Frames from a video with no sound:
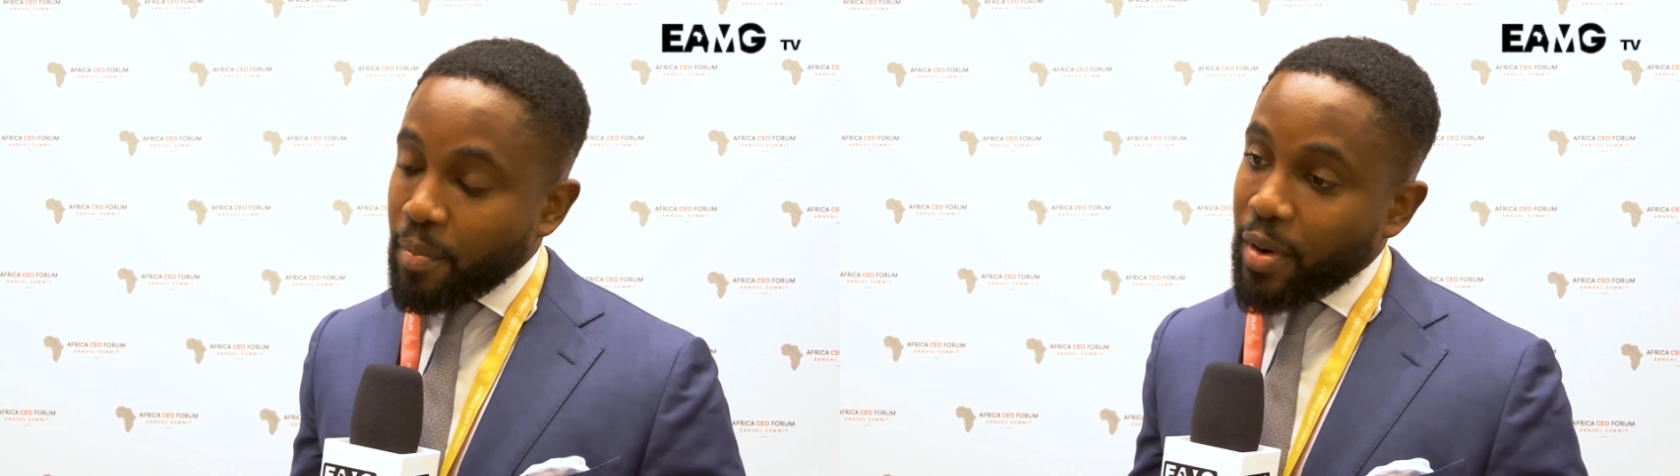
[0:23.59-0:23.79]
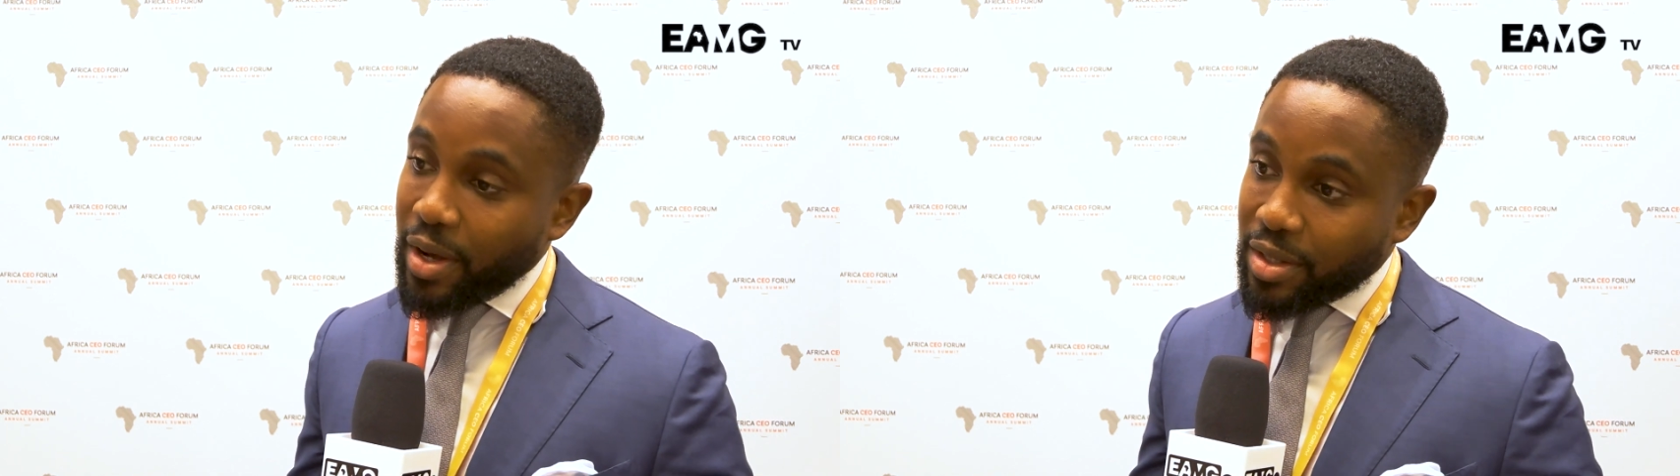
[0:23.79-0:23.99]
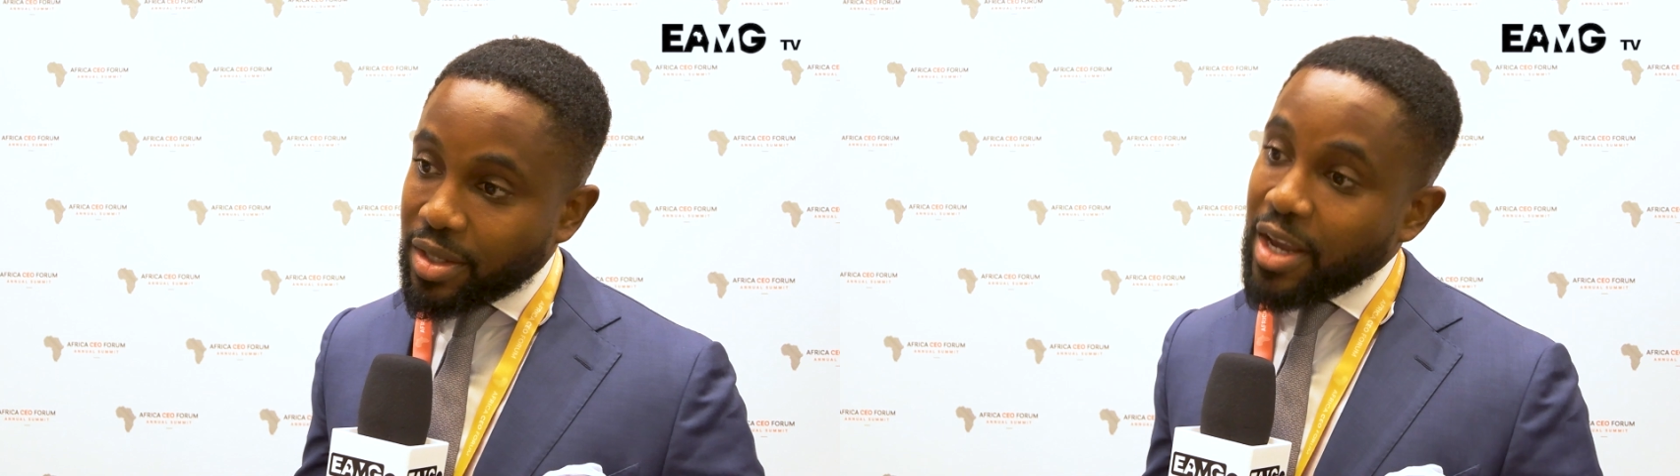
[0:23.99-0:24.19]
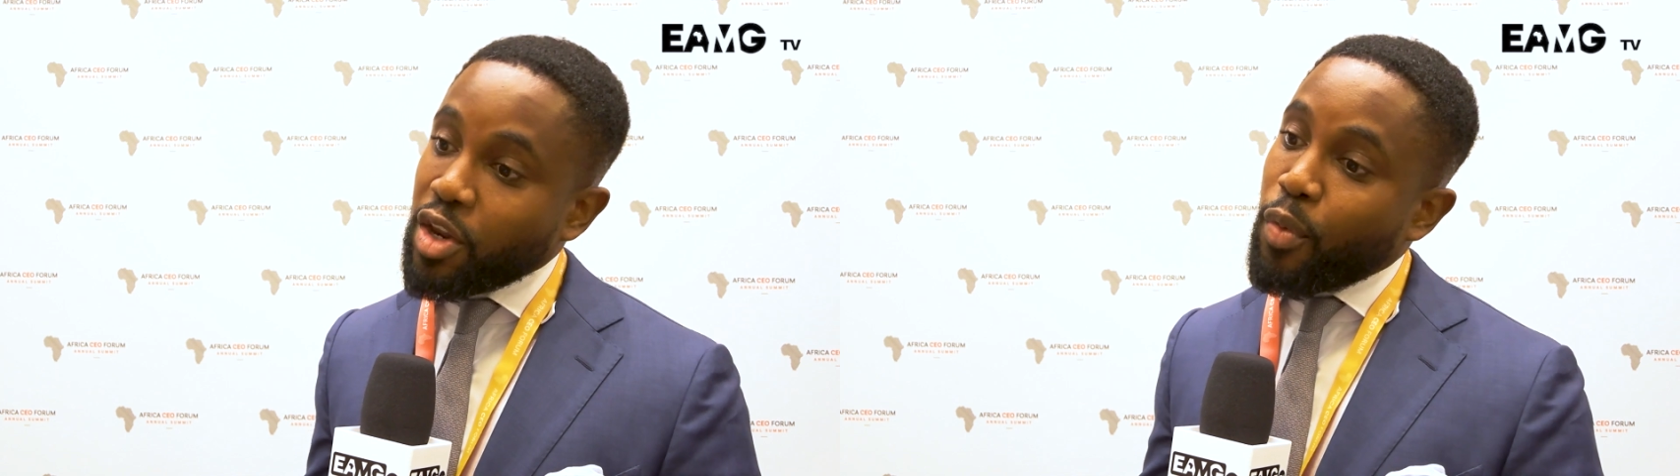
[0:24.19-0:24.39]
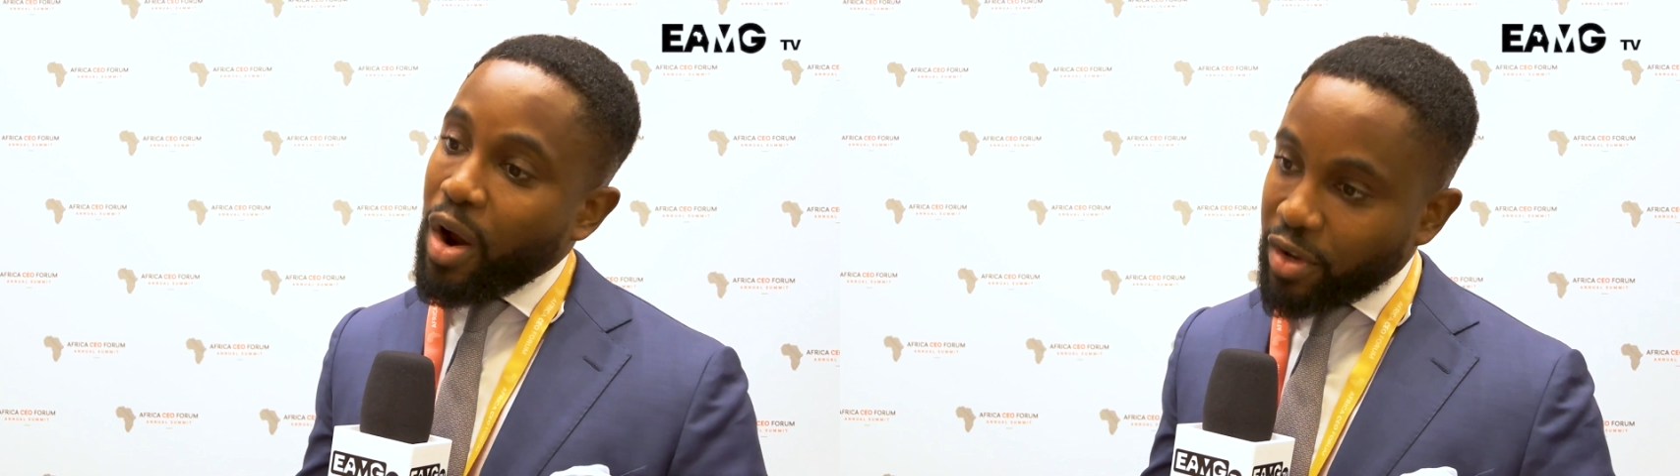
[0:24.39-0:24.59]
but in
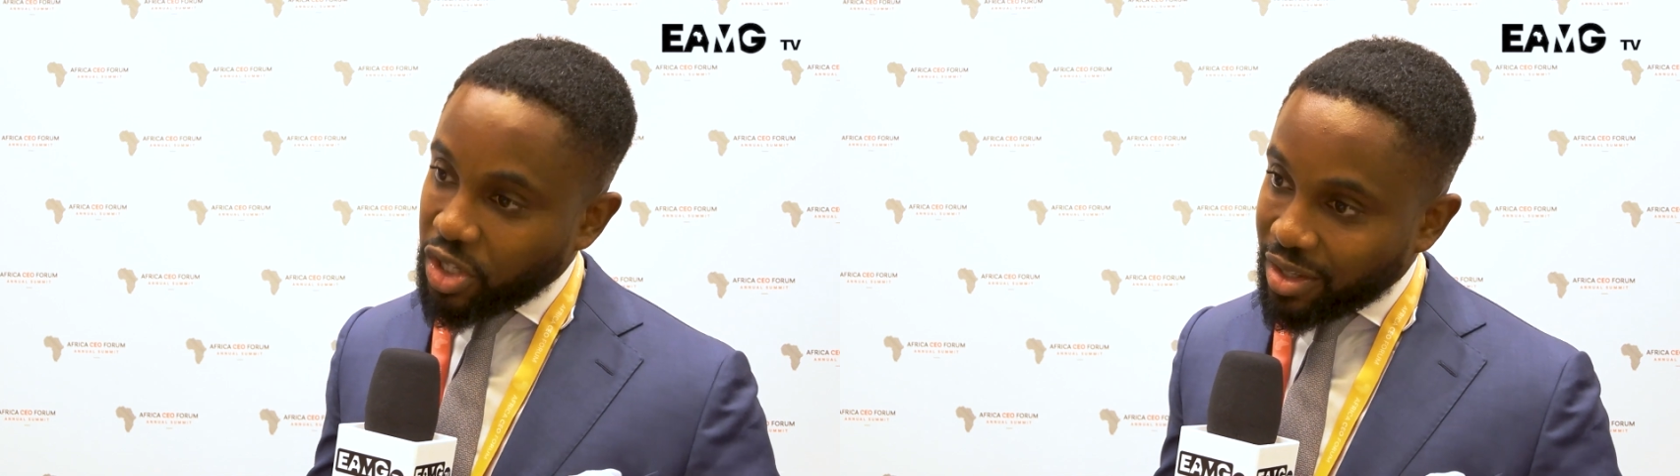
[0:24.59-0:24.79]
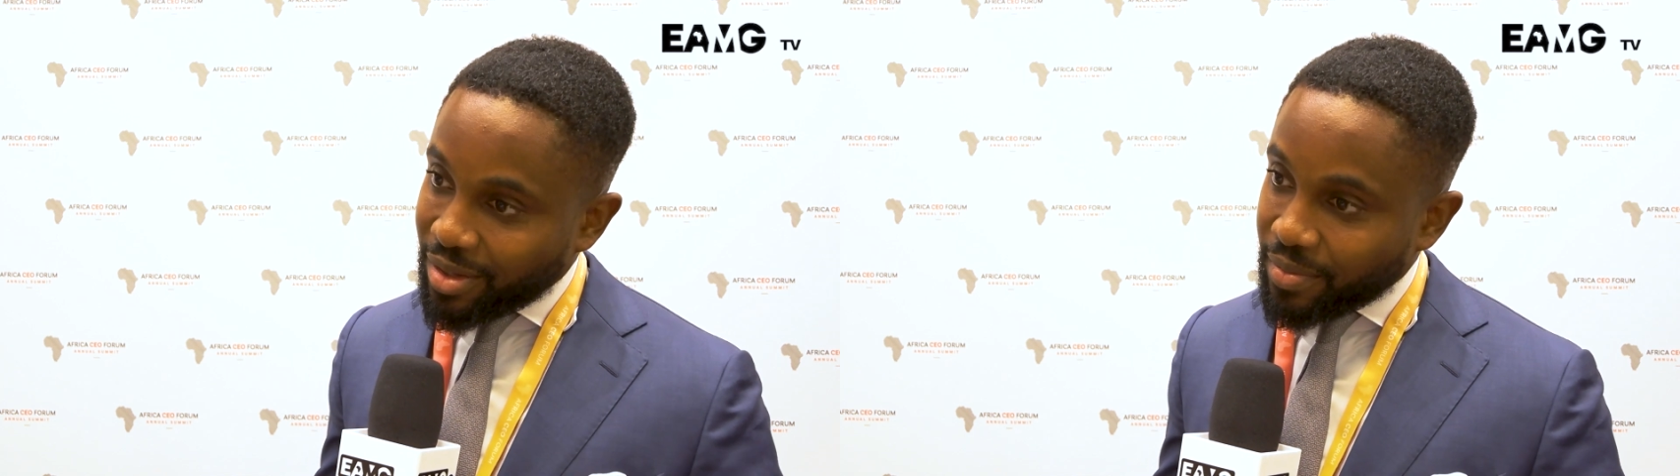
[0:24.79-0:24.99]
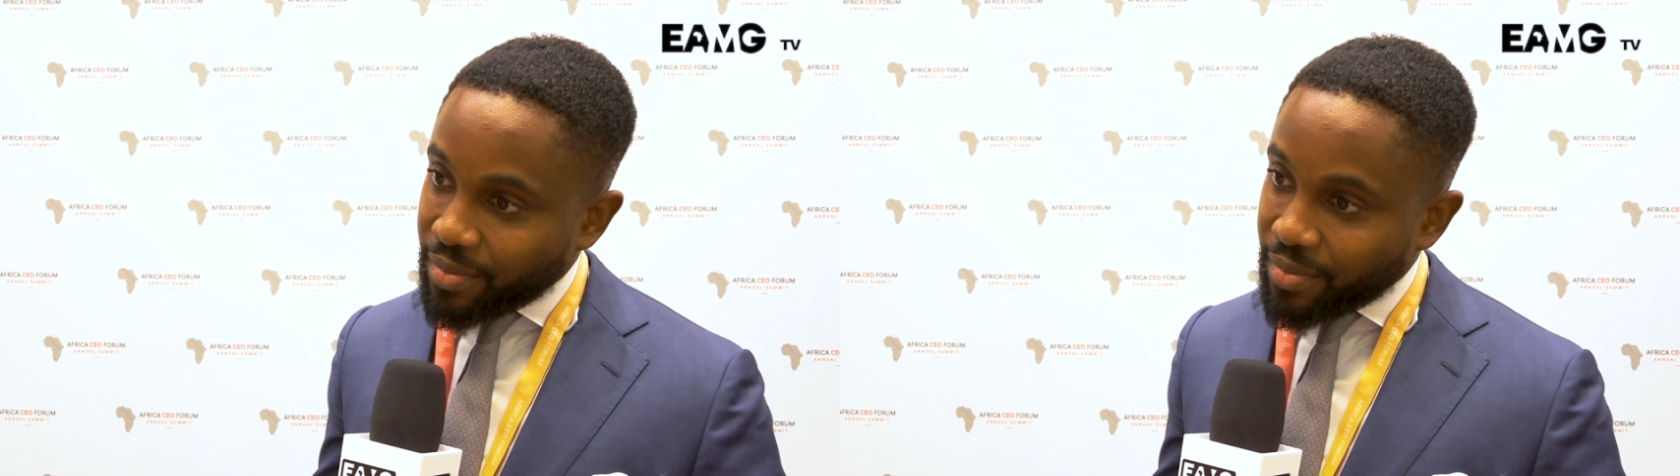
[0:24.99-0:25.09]
a private jet.